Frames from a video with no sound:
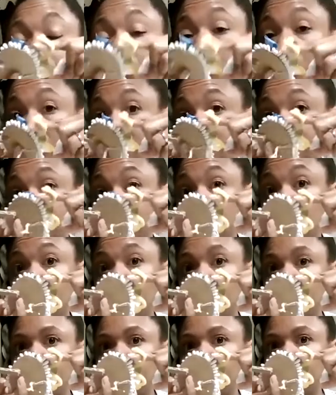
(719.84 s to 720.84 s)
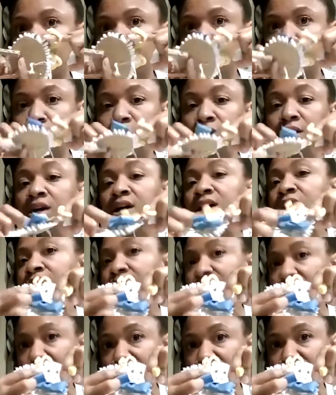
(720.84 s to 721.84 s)
put it on some cardboard
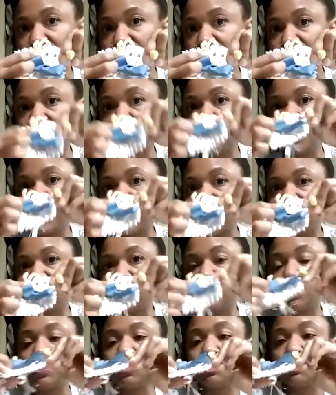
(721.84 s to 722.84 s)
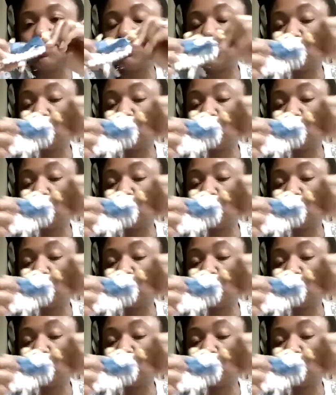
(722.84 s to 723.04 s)
like I did in that video, if